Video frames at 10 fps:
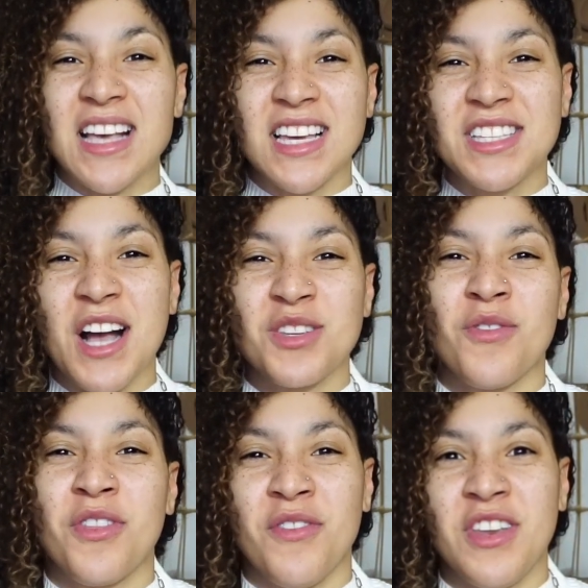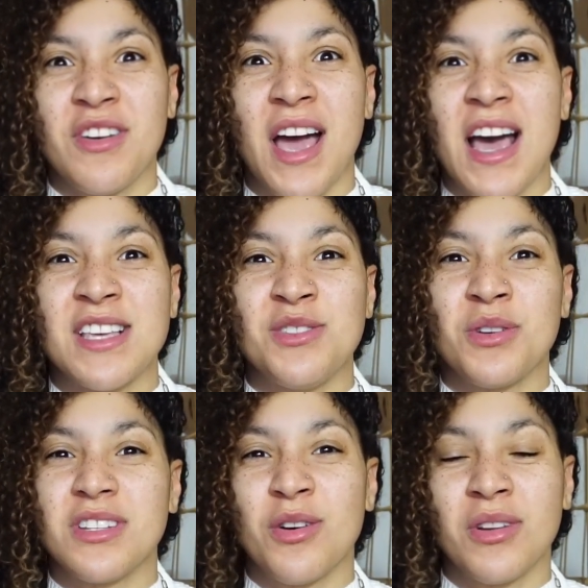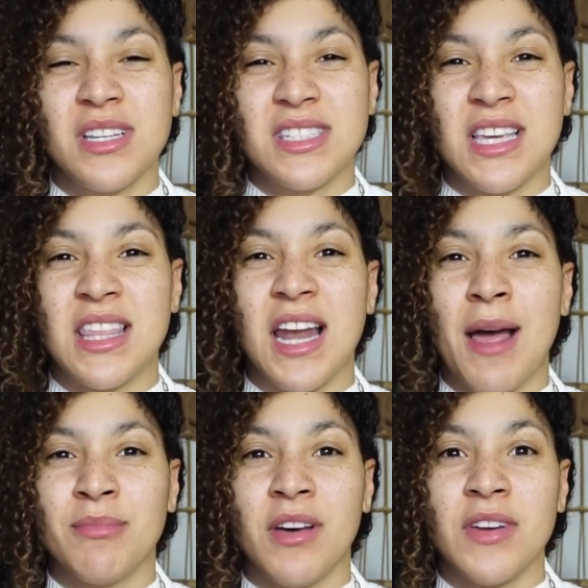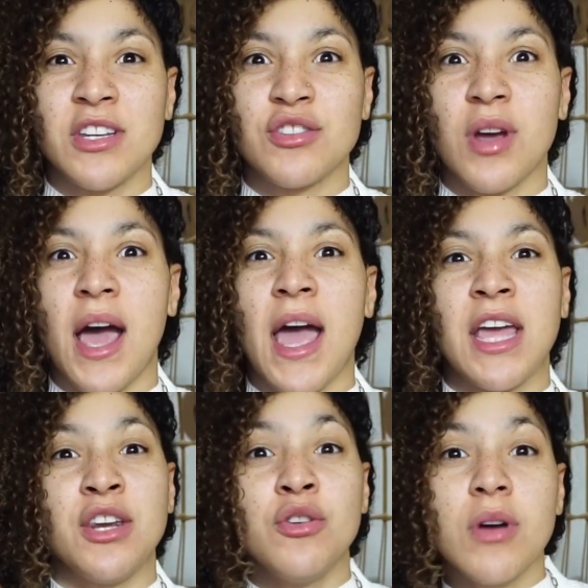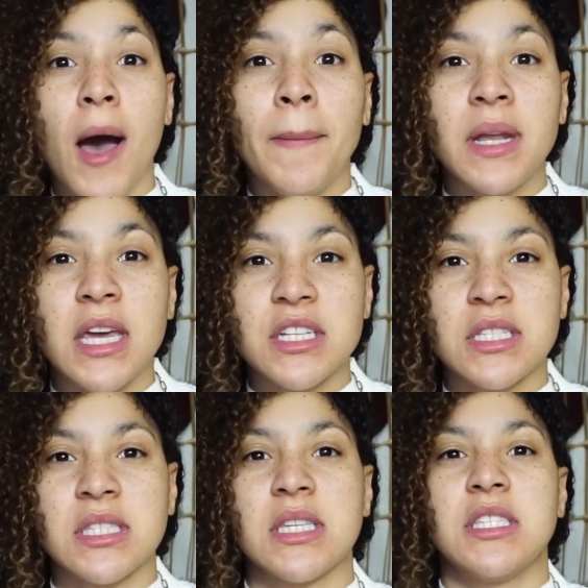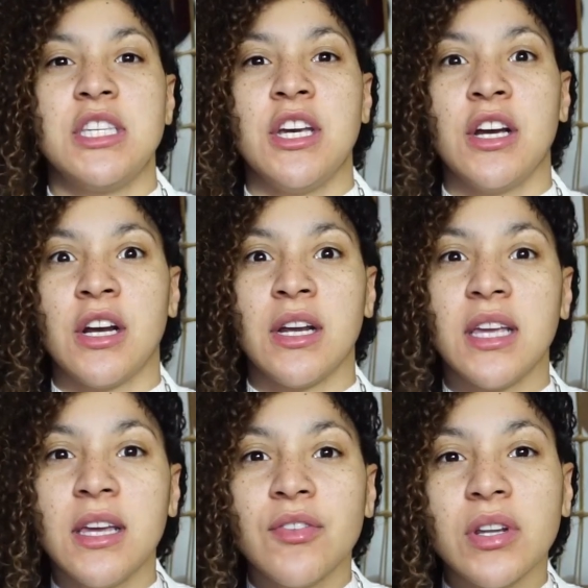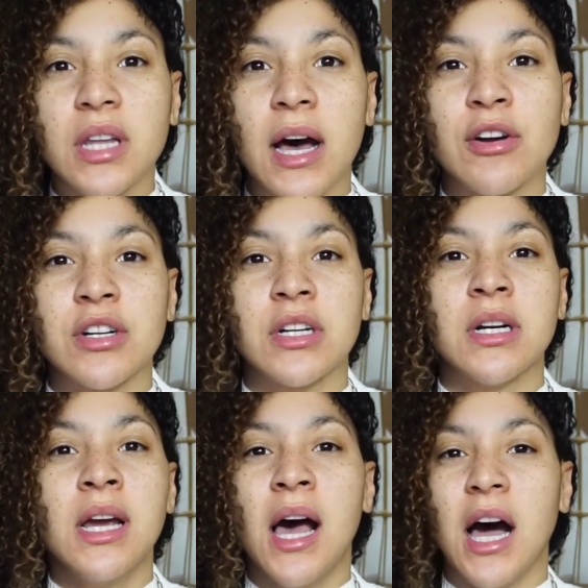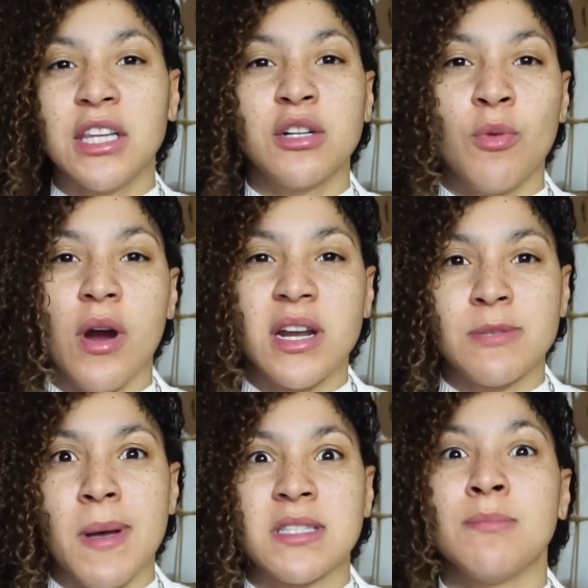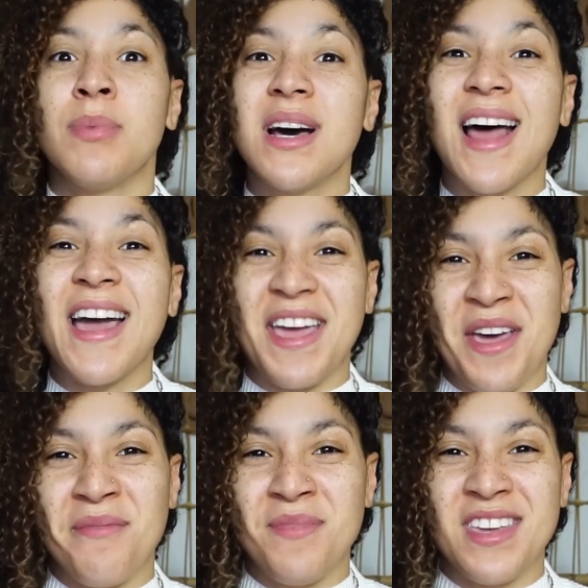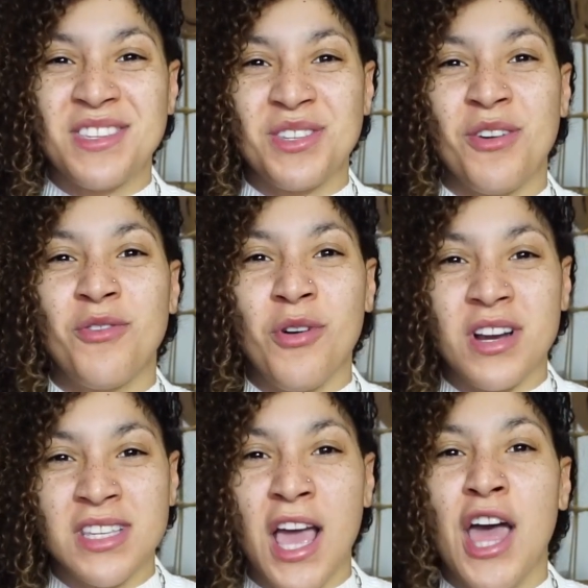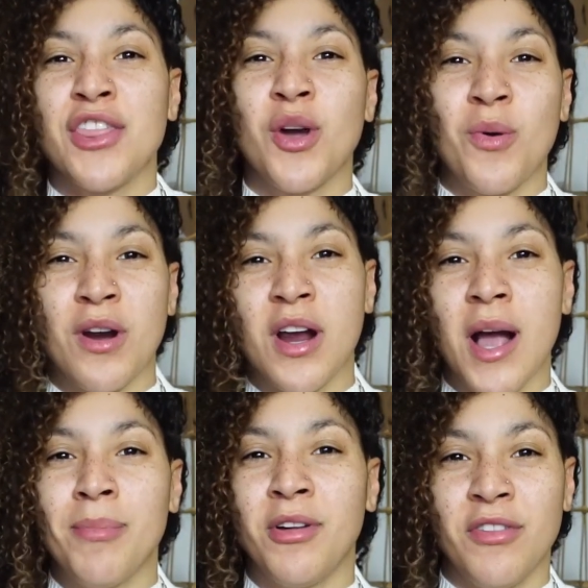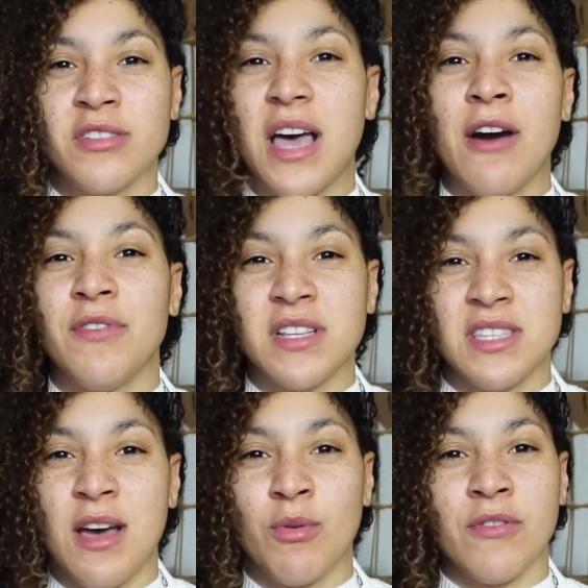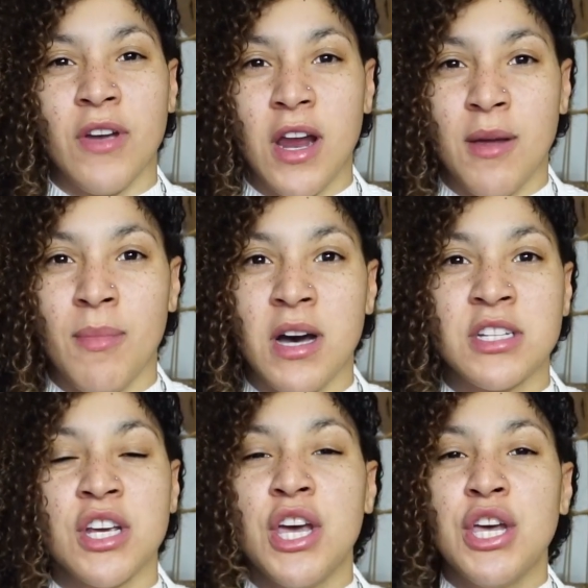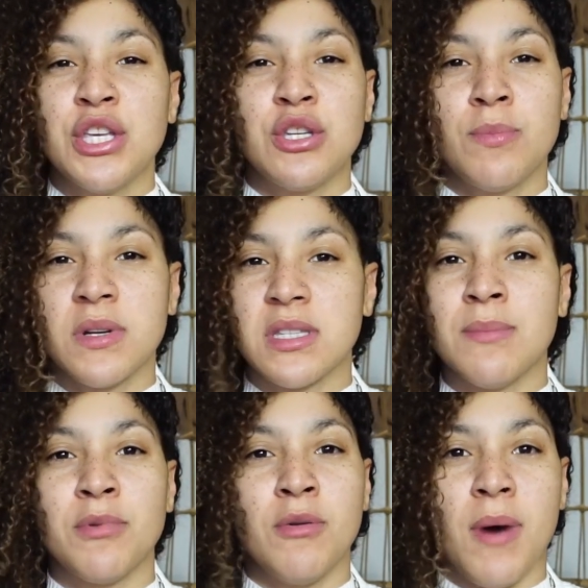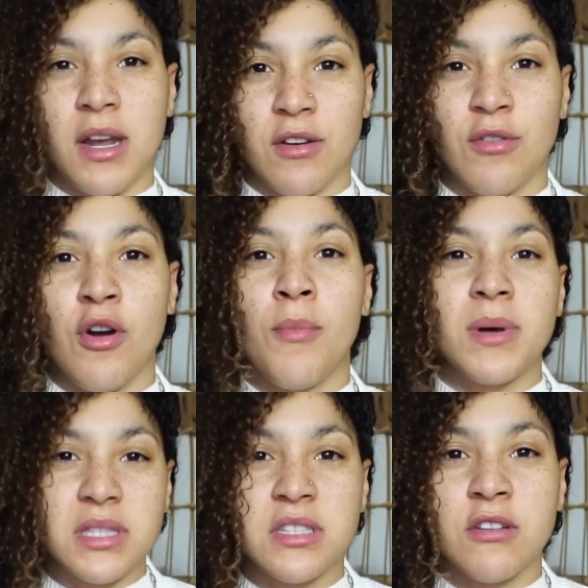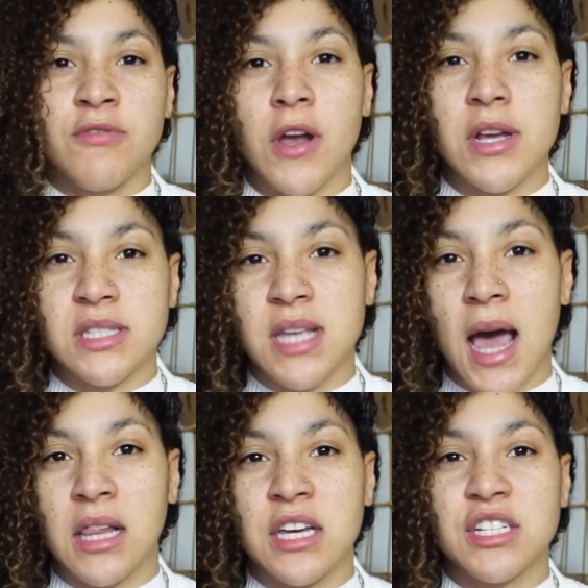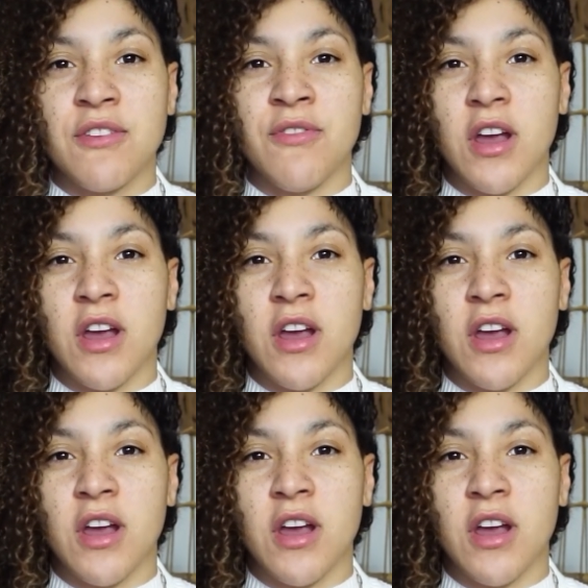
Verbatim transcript: As I talked over on the video guys, you could totally see that I'm loving to try new combinations this year, even louder, a little more unexpected, but I am me, so of course there were a couple of those outfits that were very much super simple, monochrome, but still very stylish and